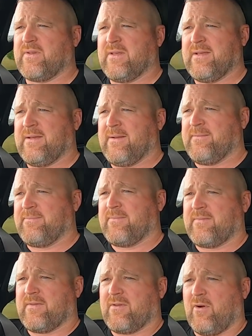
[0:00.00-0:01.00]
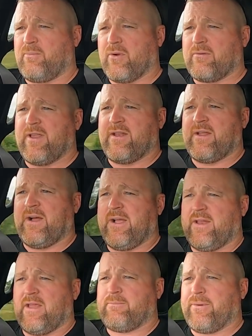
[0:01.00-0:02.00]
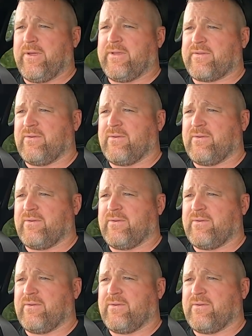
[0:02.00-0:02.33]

I put them down to 18